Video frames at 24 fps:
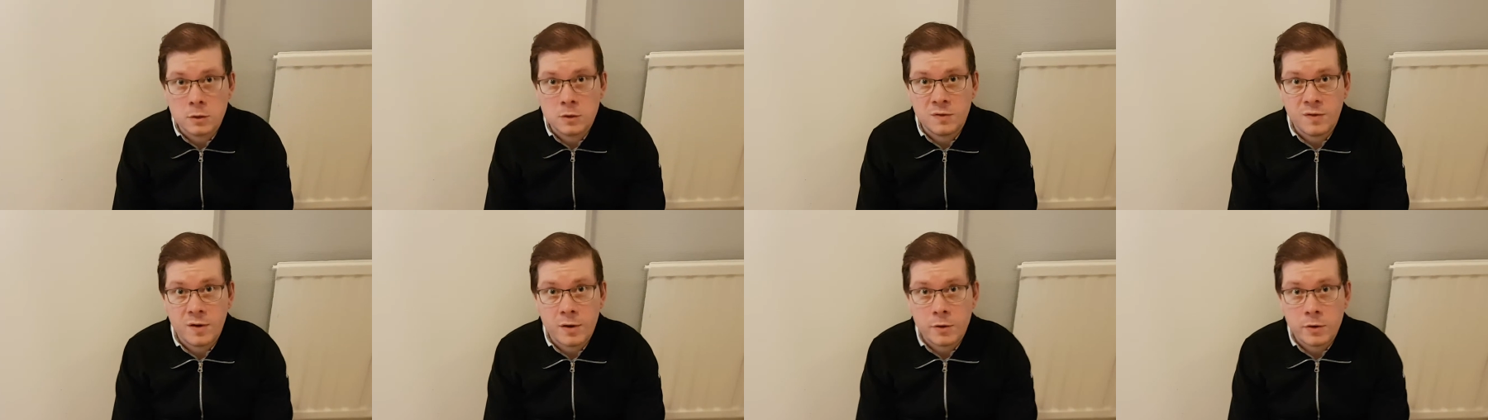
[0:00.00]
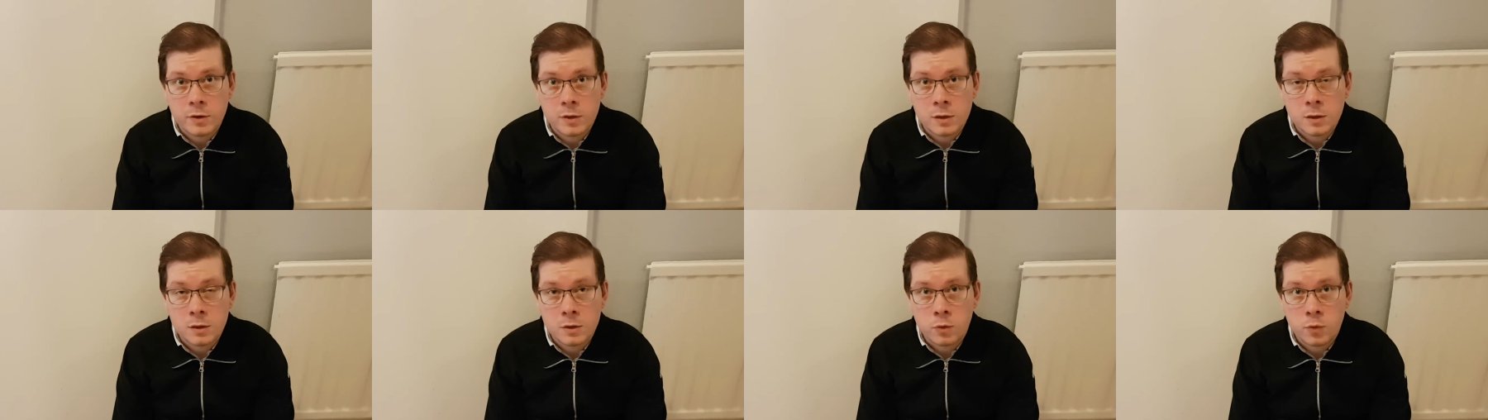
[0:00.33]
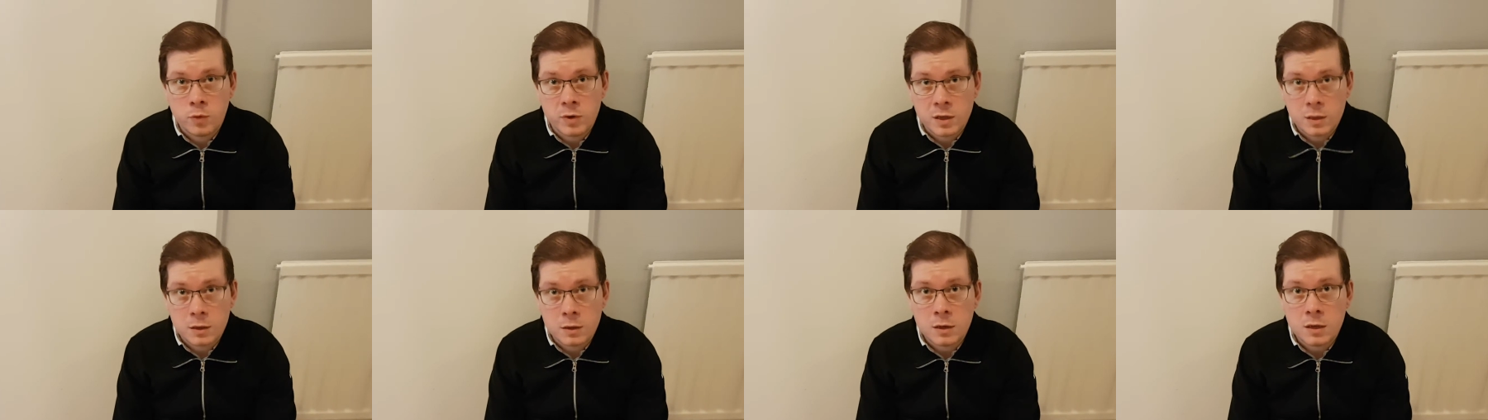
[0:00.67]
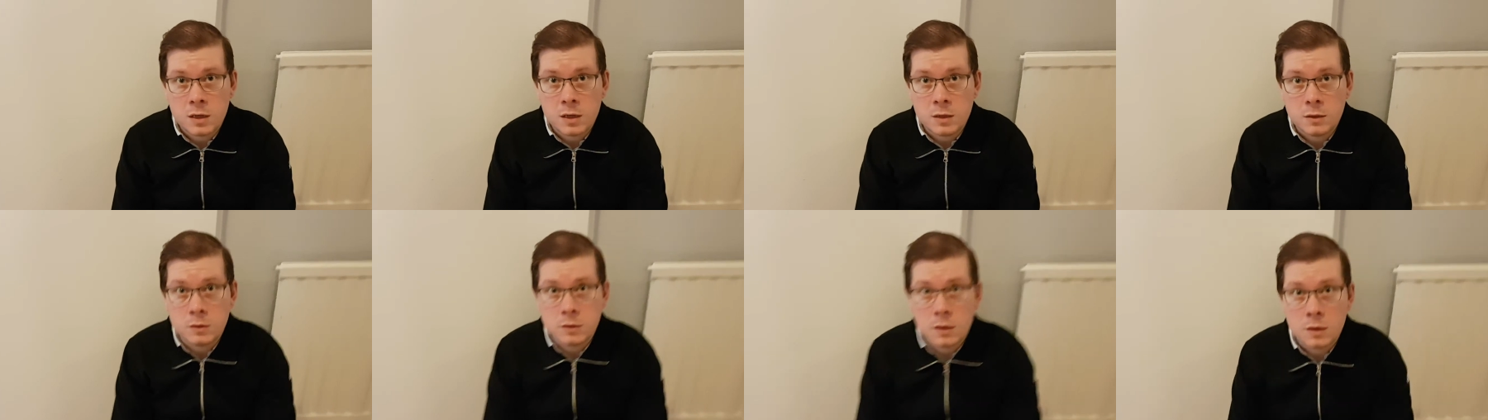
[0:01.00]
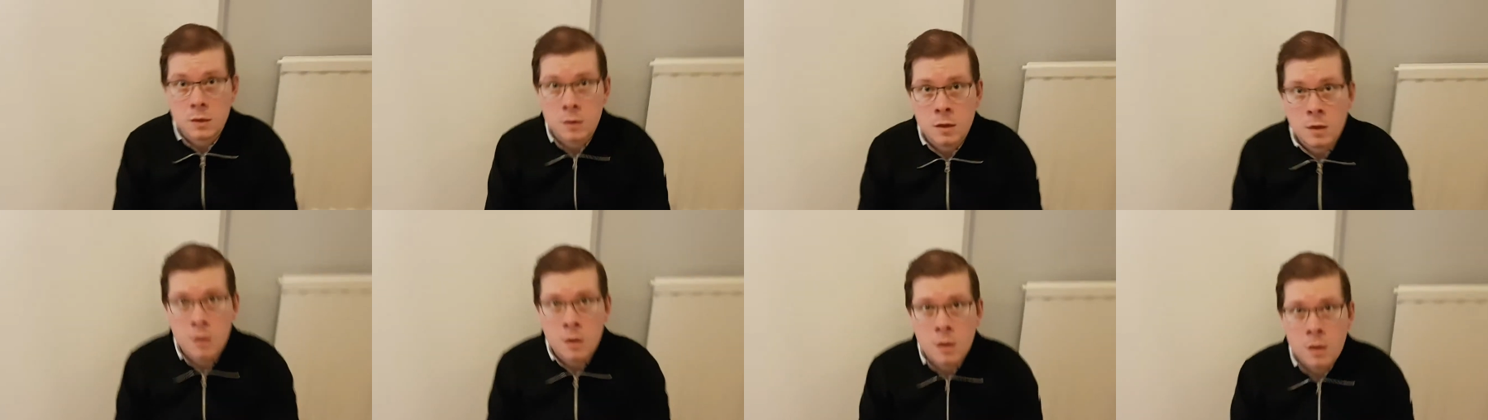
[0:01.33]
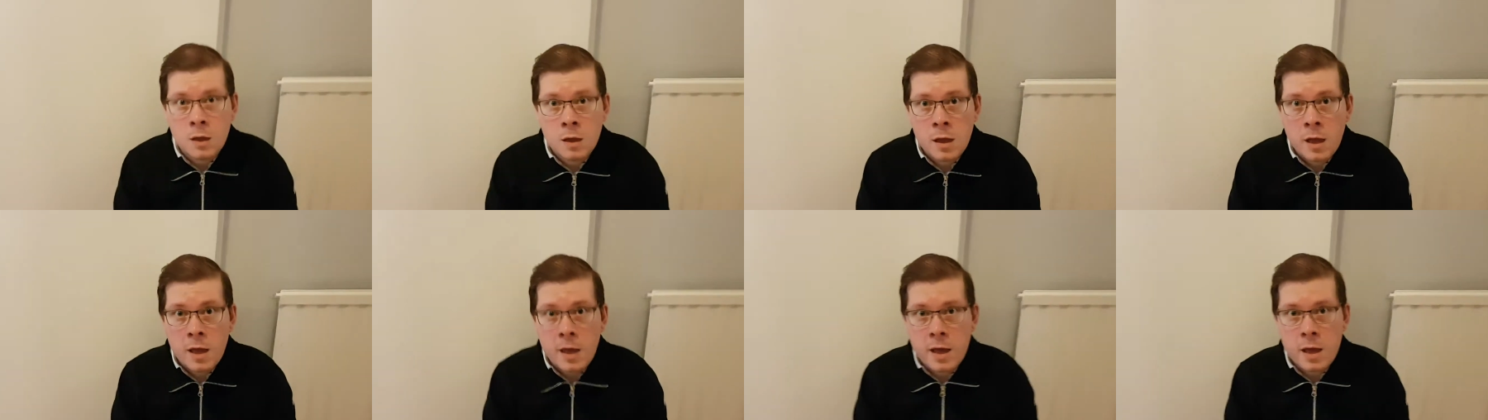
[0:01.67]
very quick and easy.
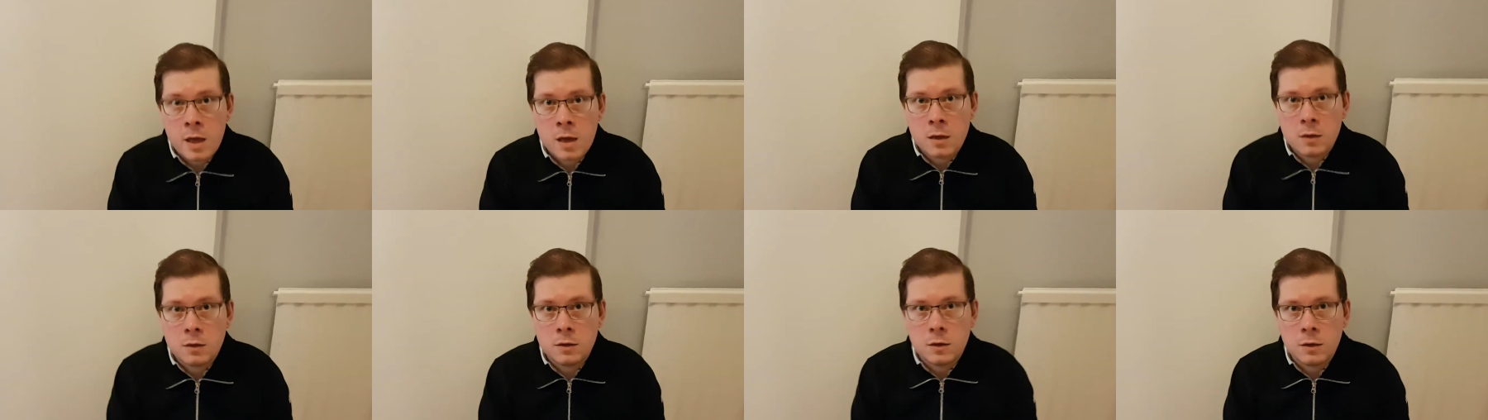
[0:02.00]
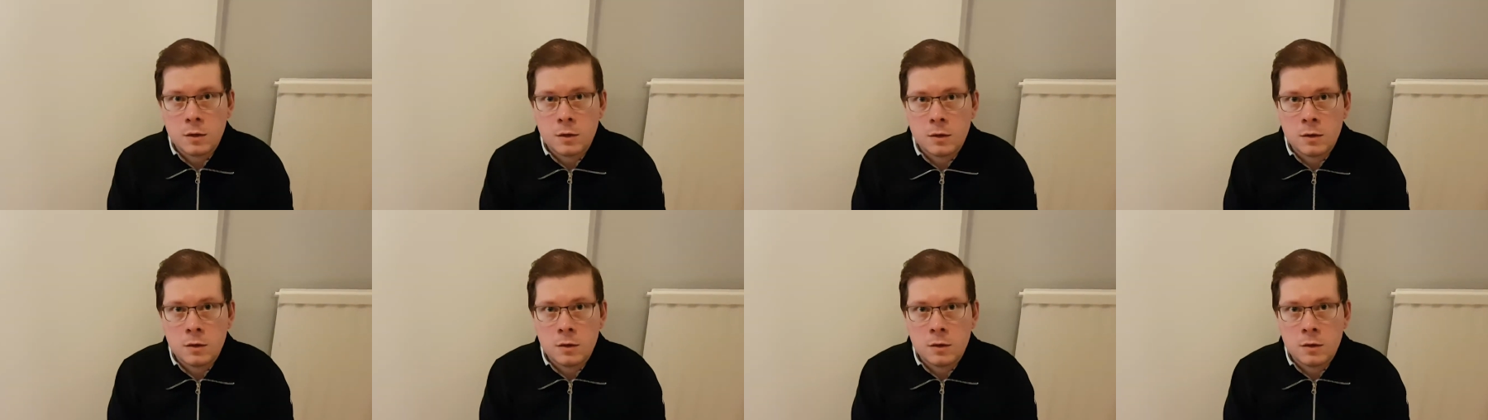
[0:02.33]
And